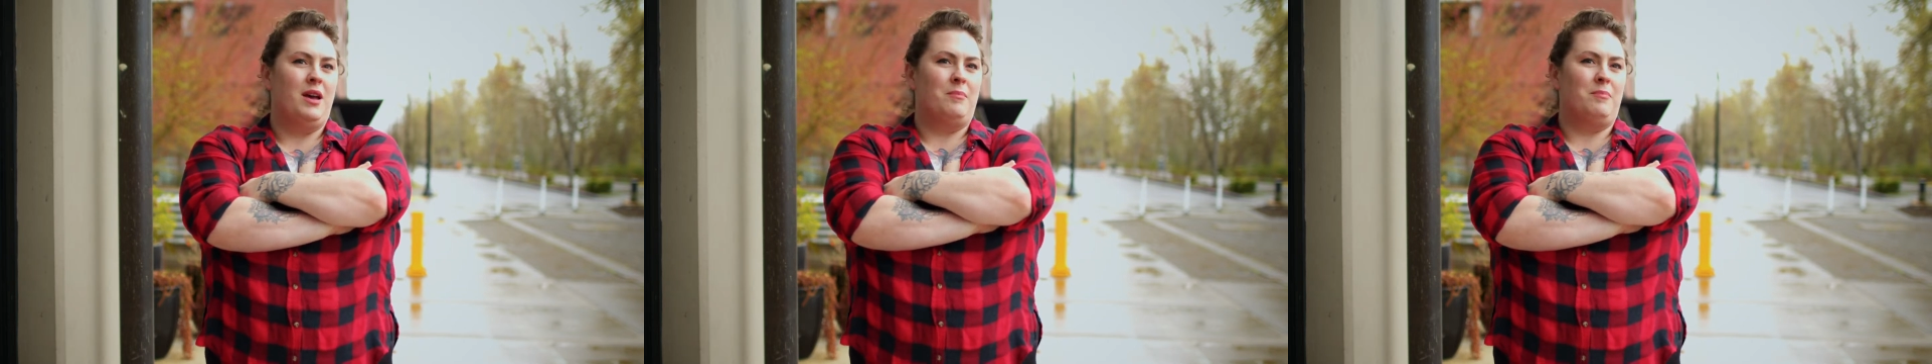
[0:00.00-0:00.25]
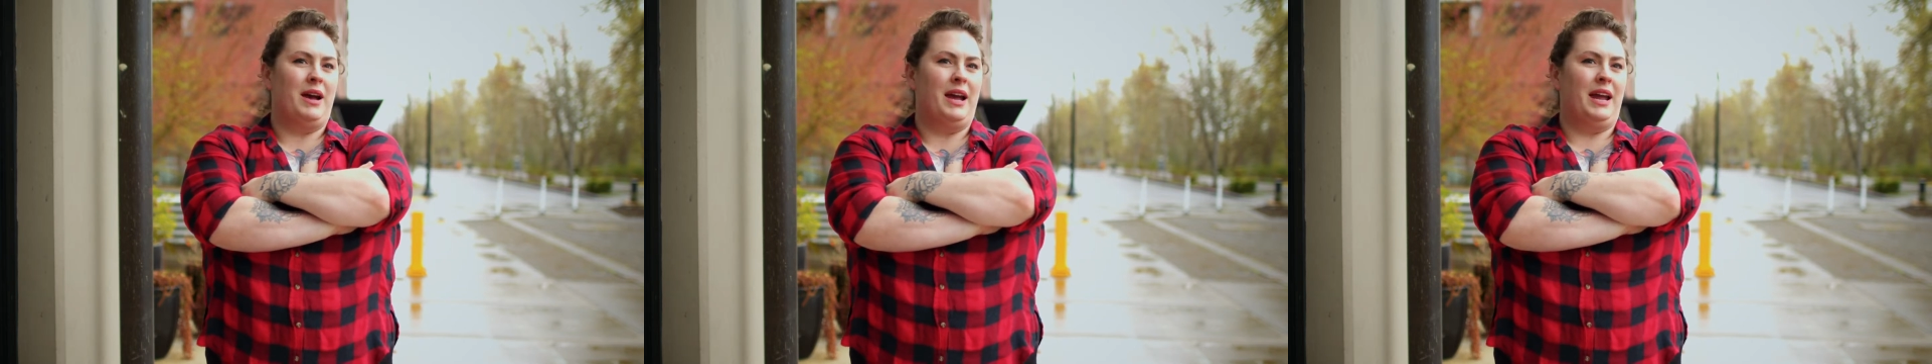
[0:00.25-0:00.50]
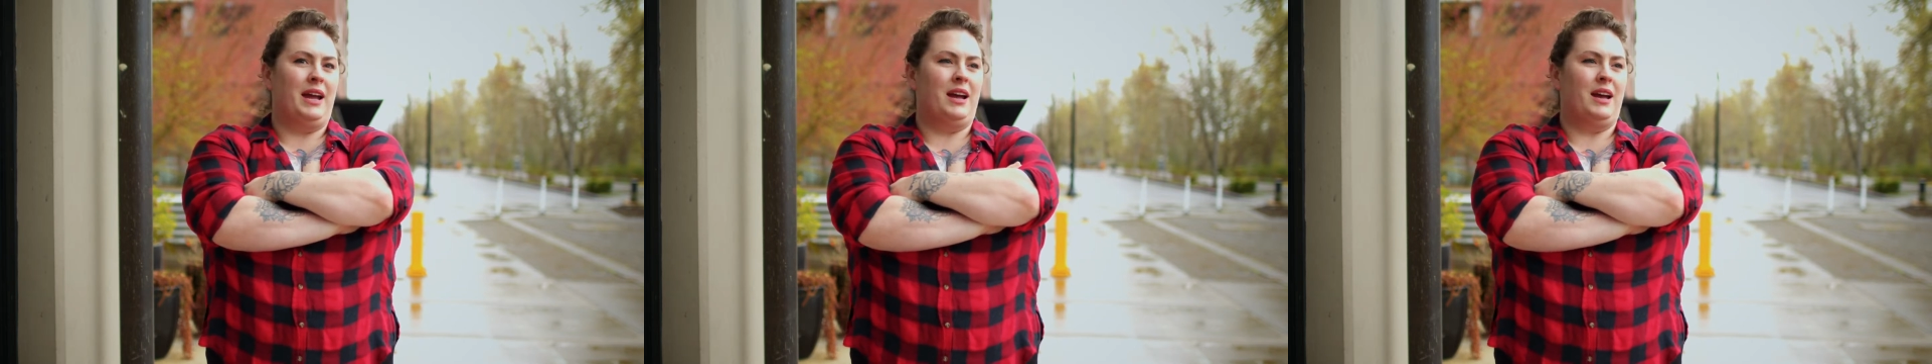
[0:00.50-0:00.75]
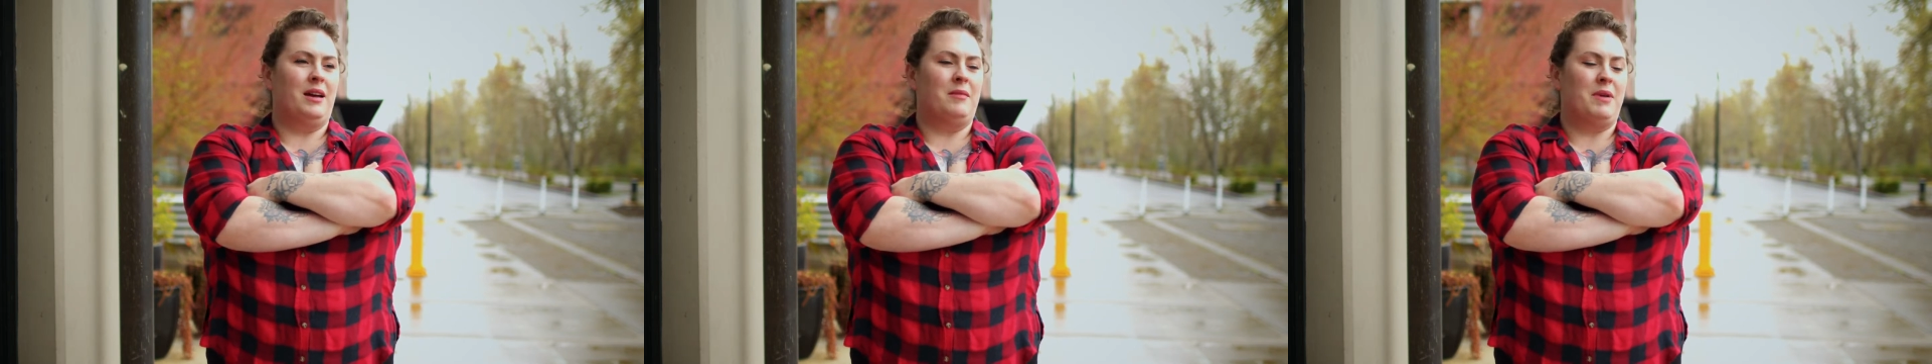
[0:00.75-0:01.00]
My
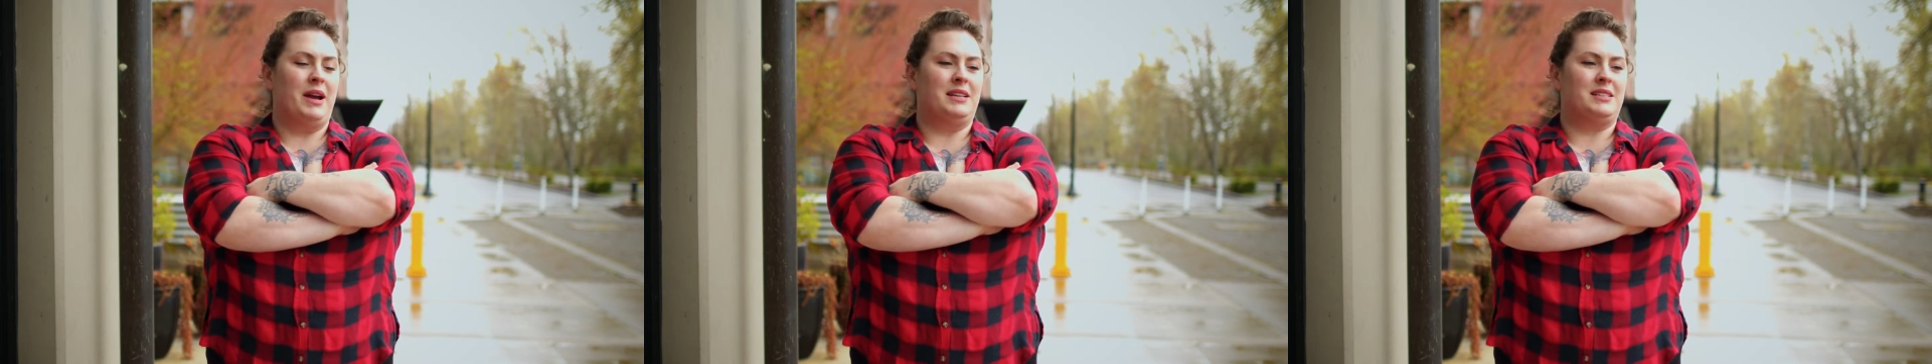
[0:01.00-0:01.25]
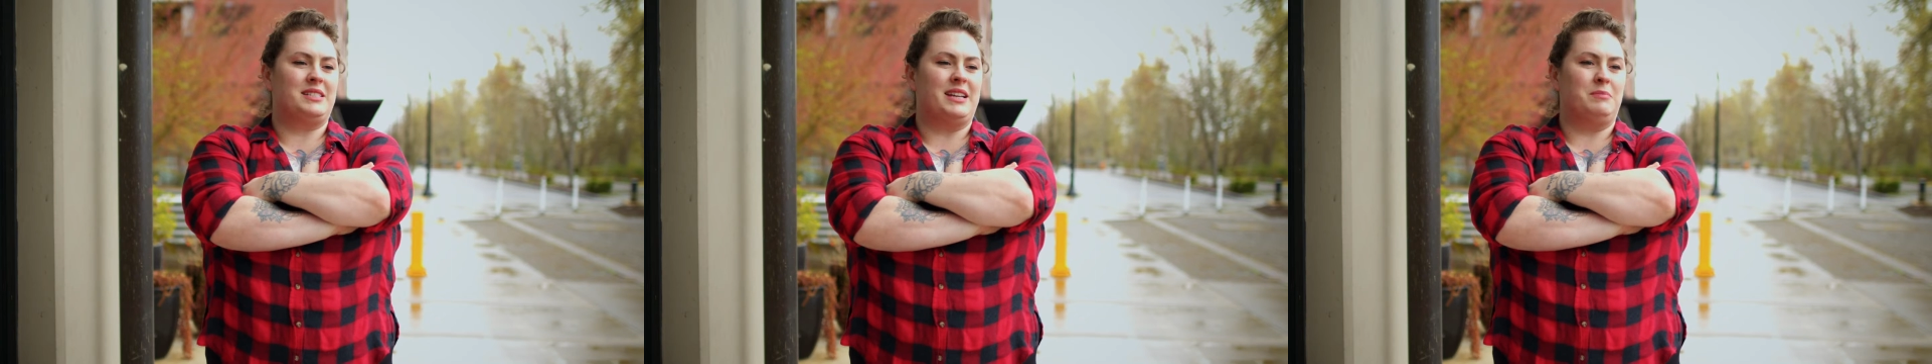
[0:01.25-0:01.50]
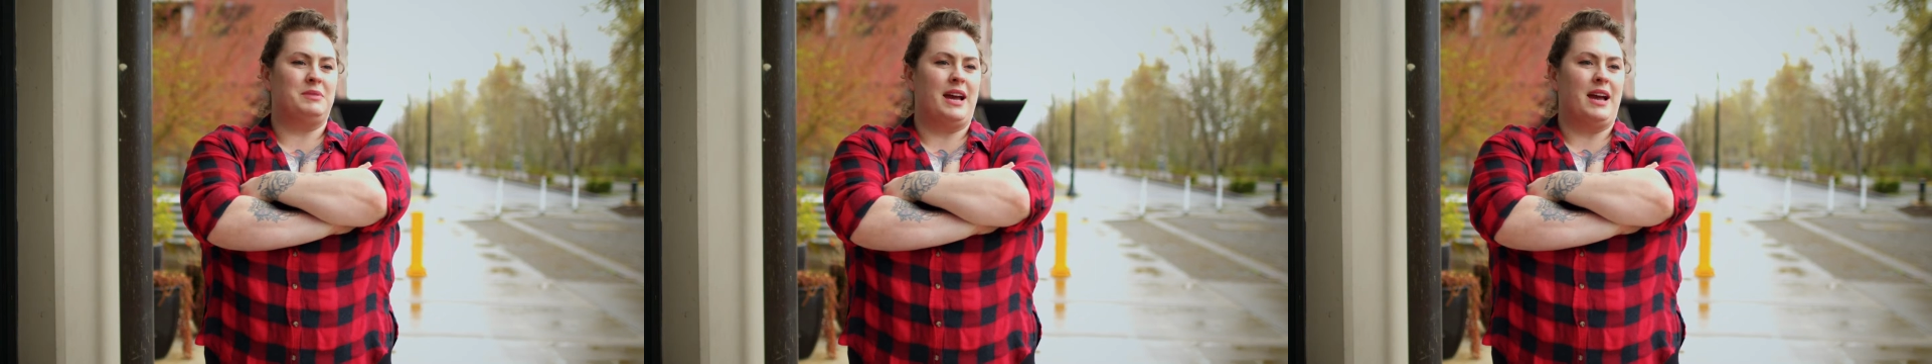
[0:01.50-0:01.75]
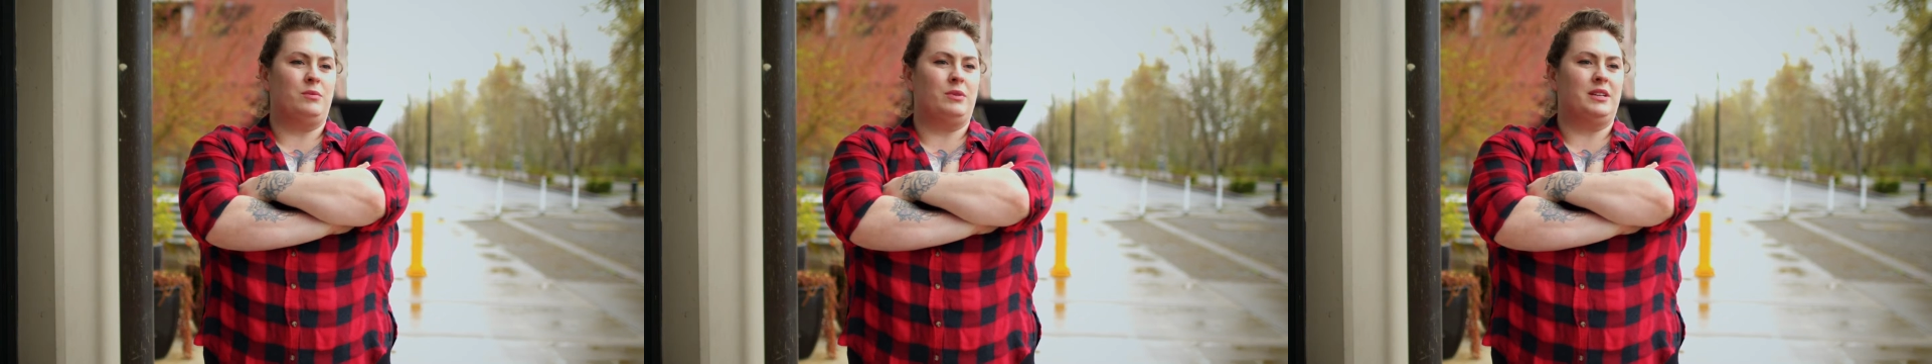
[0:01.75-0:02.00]

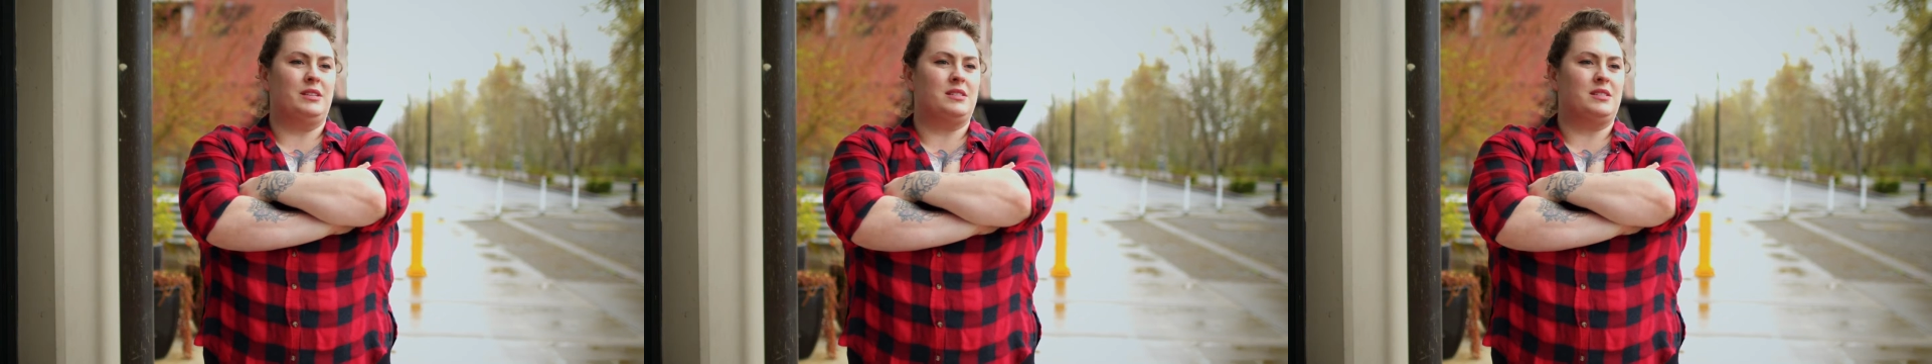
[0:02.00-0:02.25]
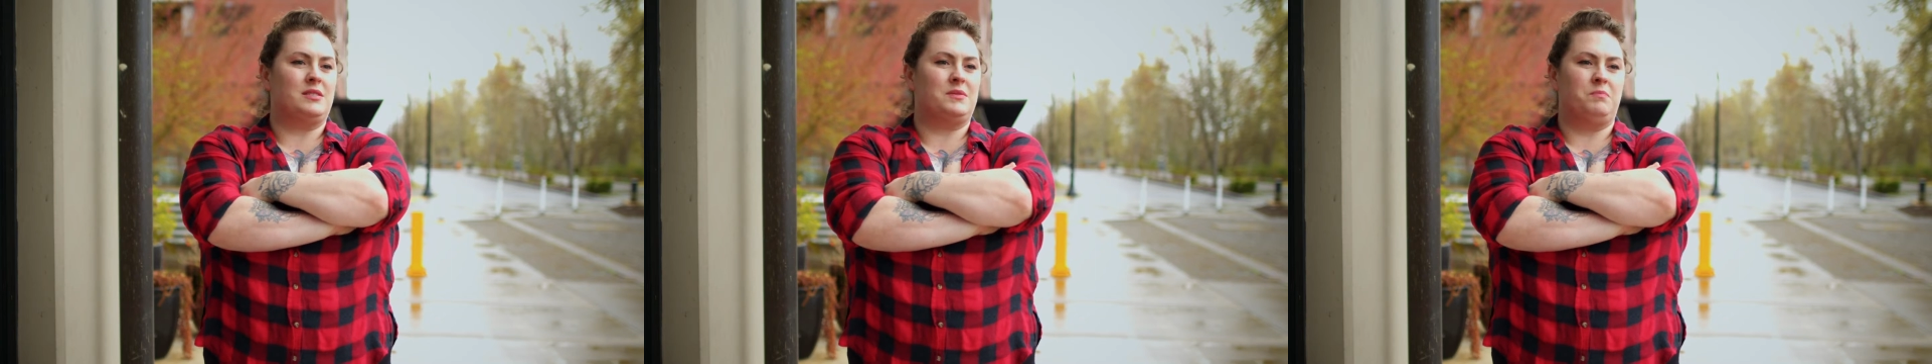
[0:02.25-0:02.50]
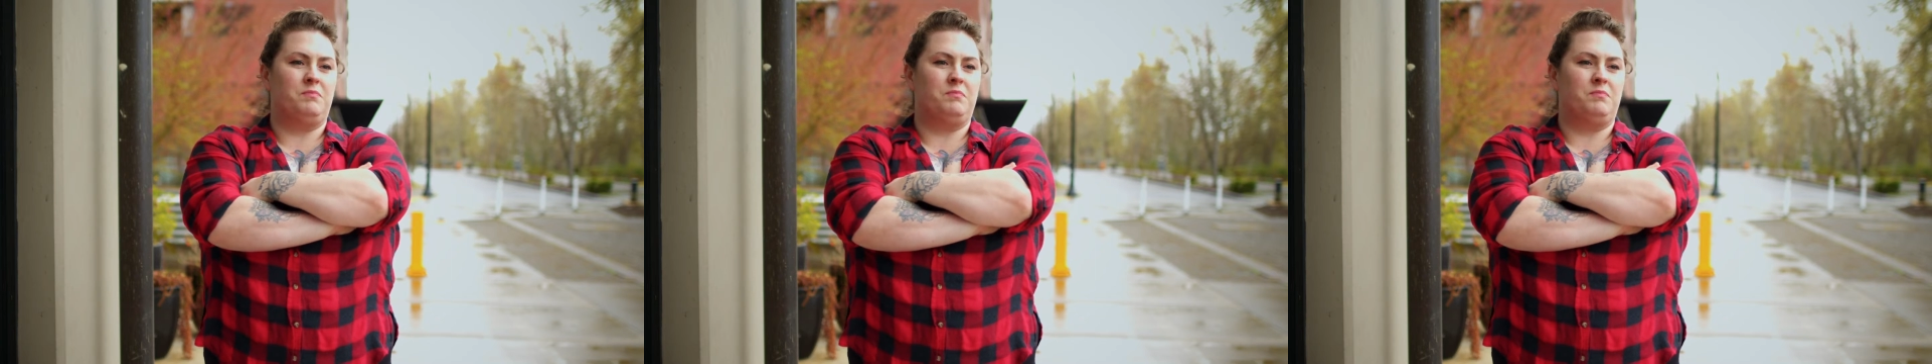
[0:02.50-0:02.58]
stepdad was